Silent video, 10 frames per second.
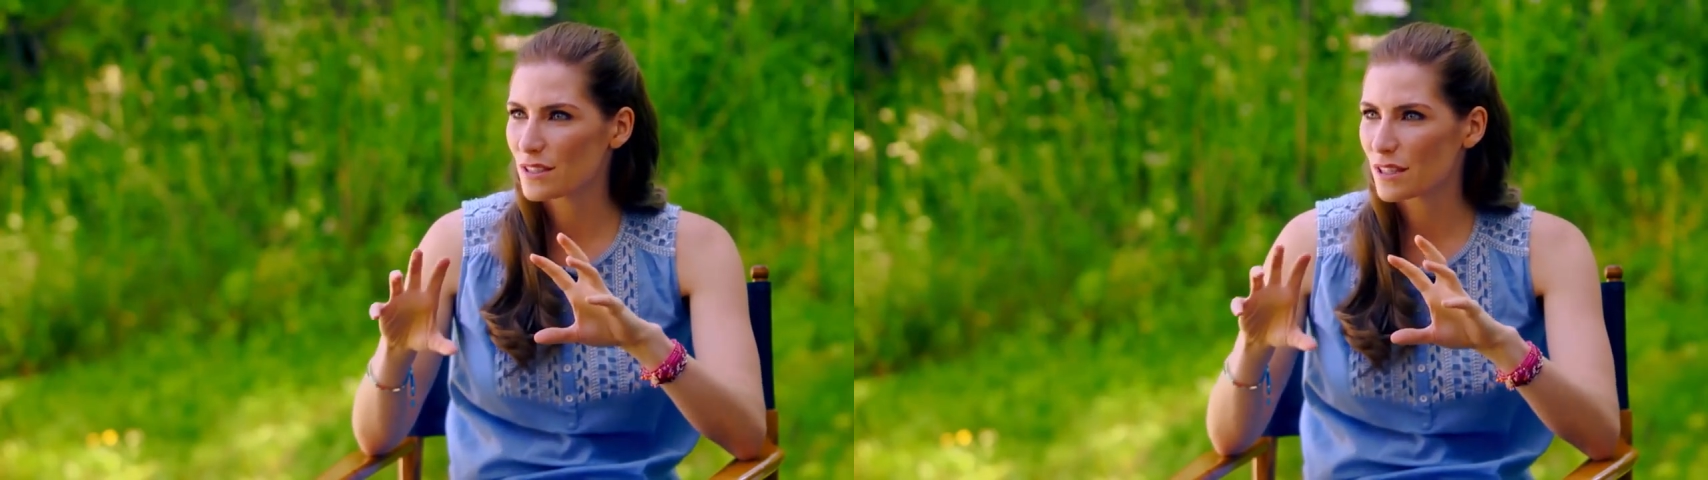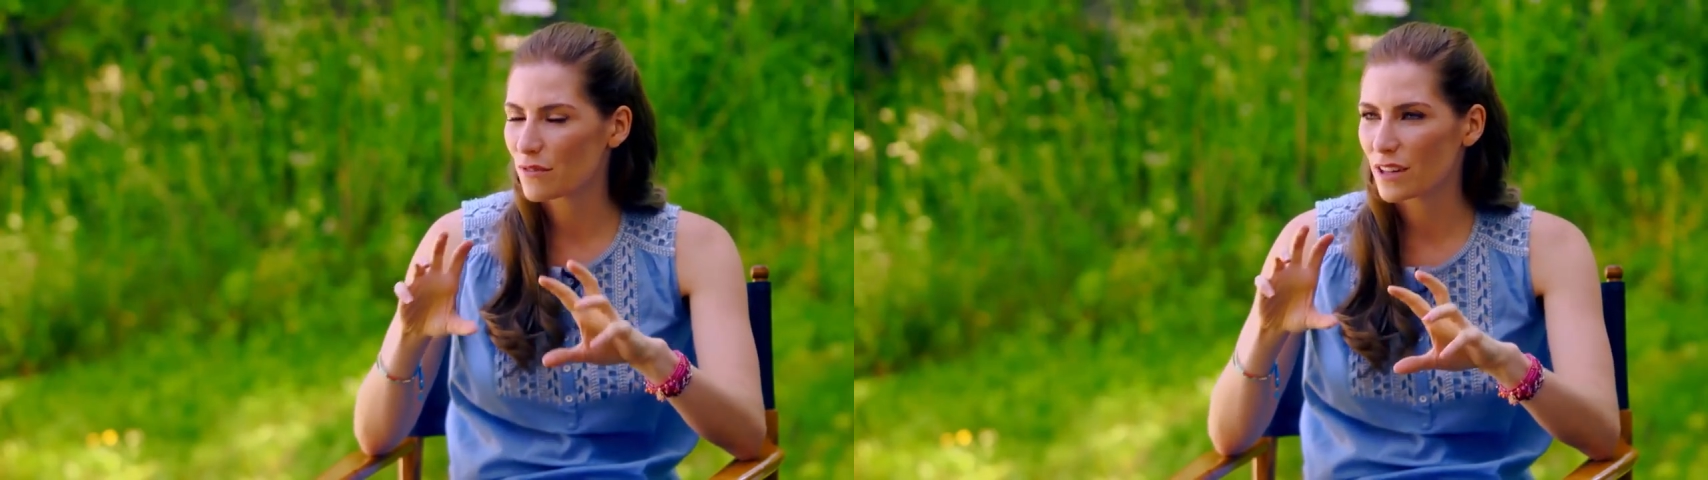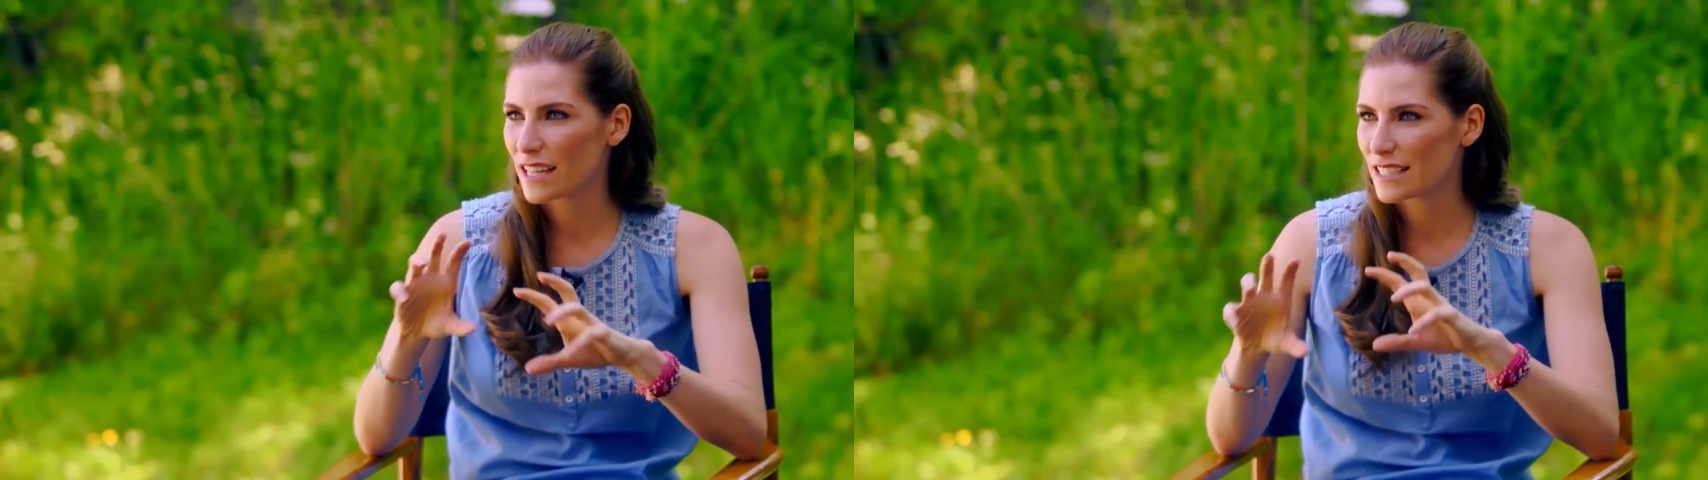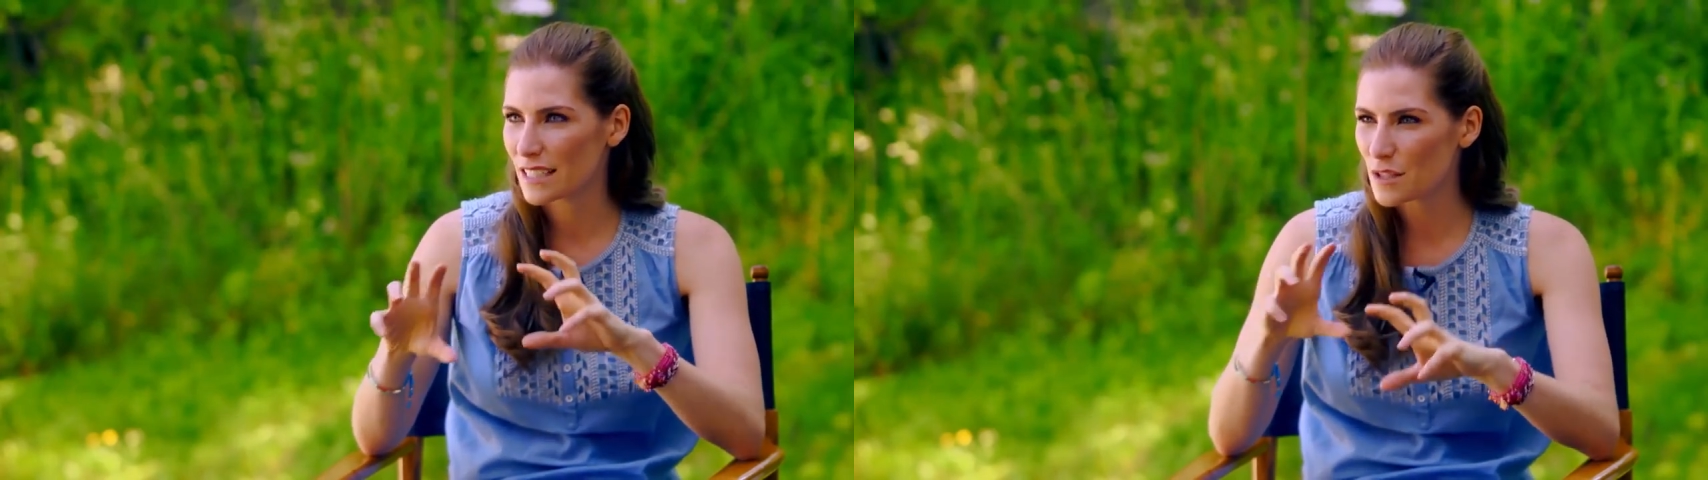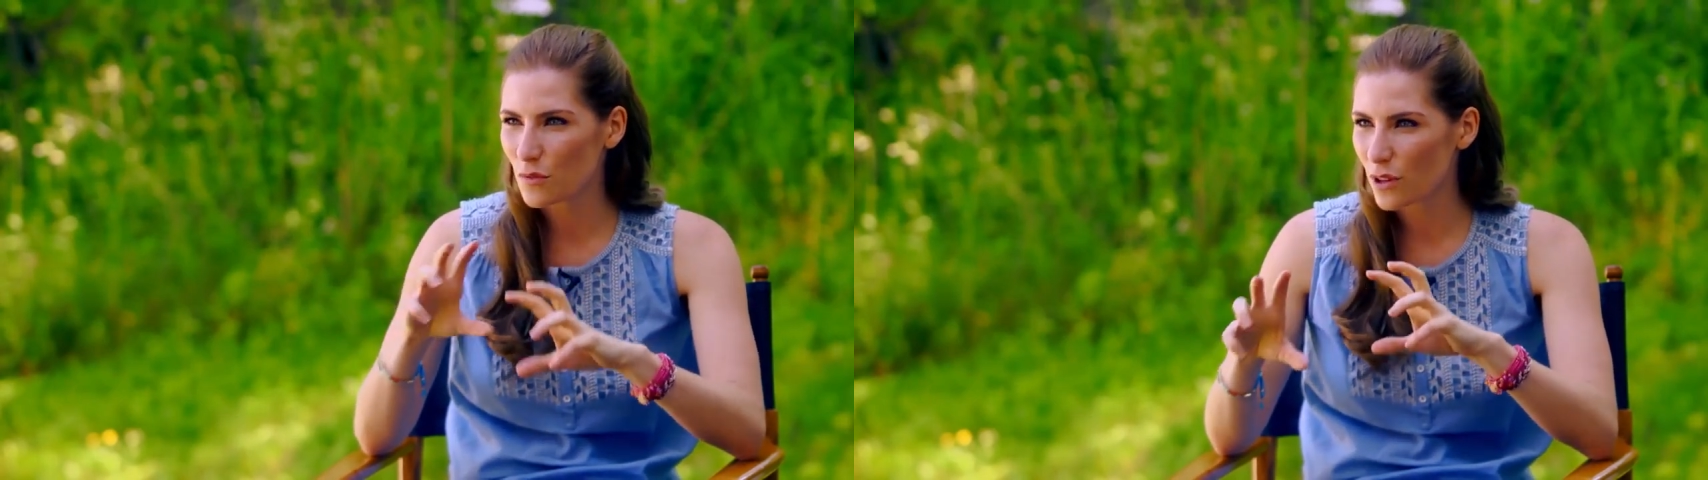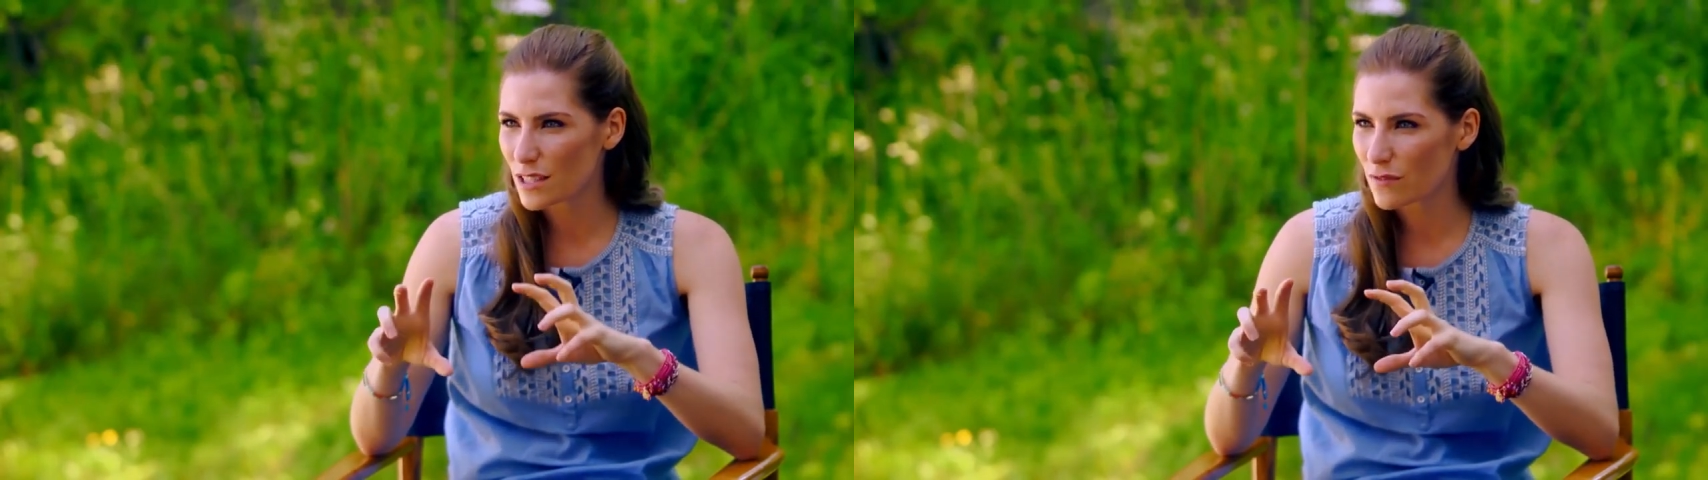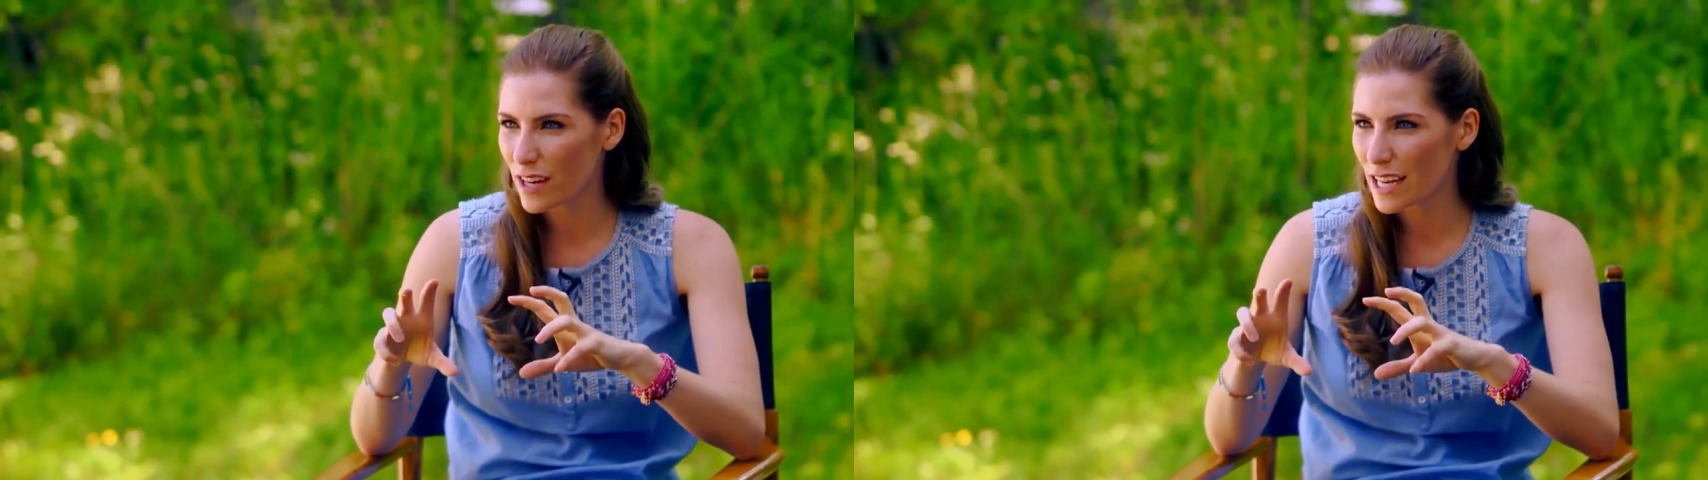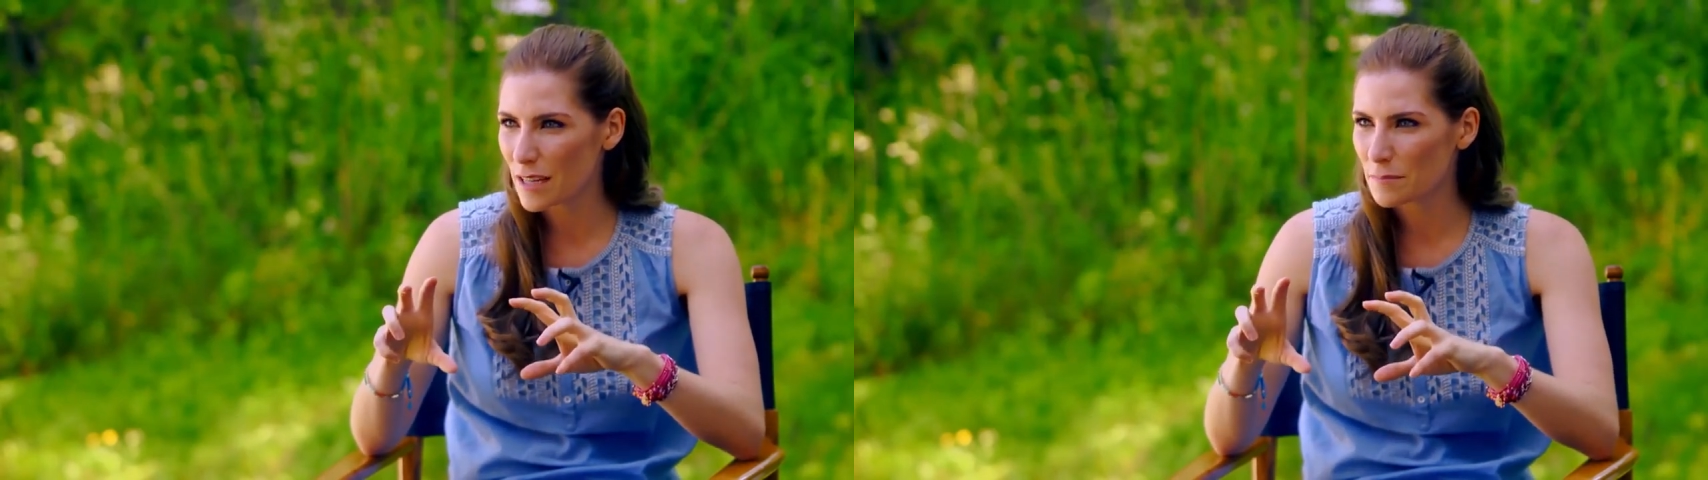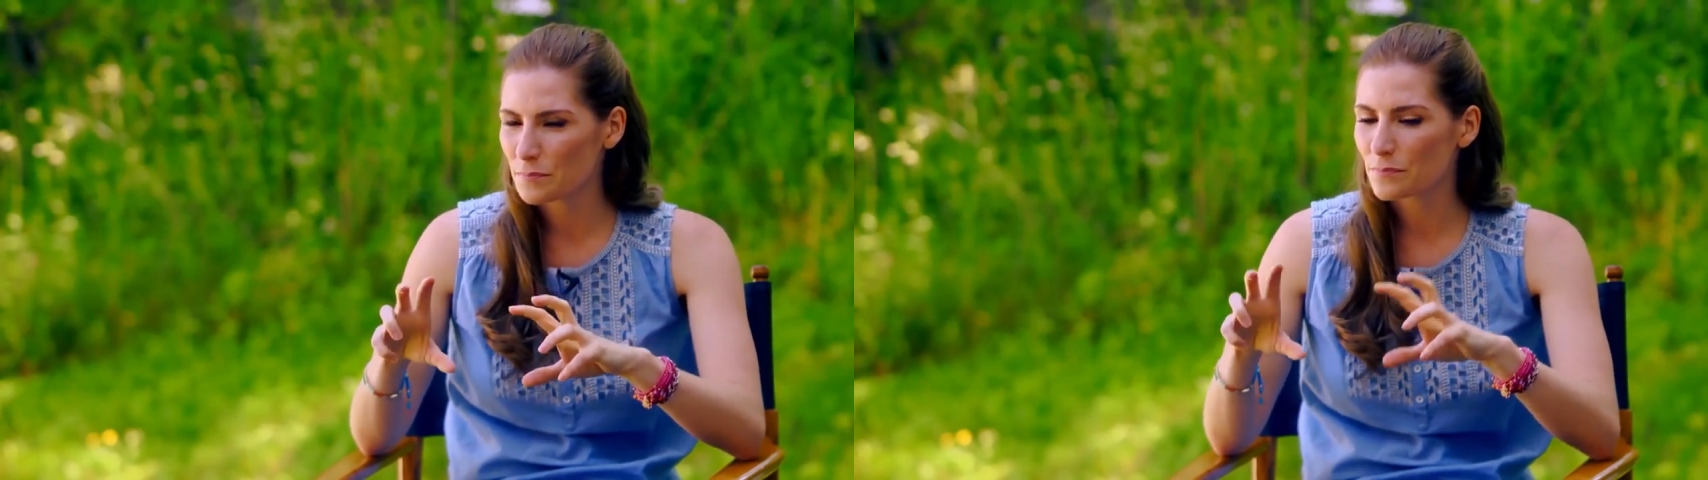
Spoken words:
different ideas of what's funny.